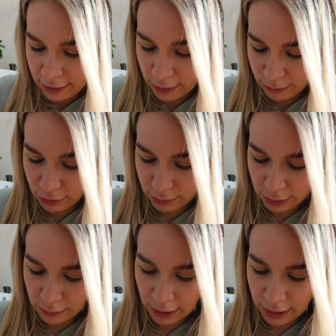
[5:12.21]
So I'm sure
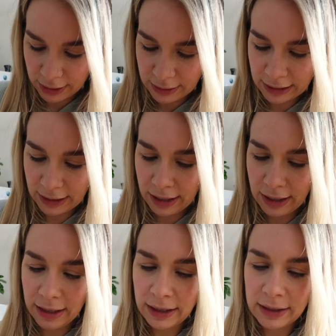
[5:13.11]
you heard the
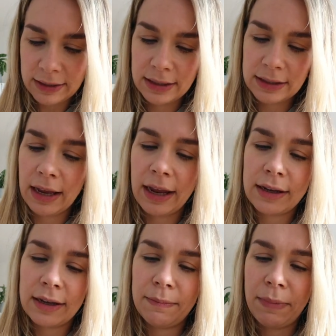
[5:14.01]
guy, it's just
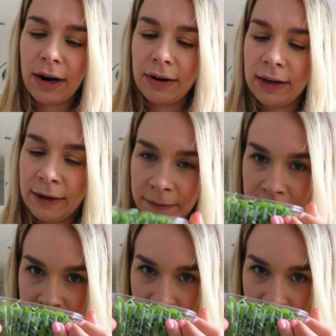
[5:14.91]
like apparently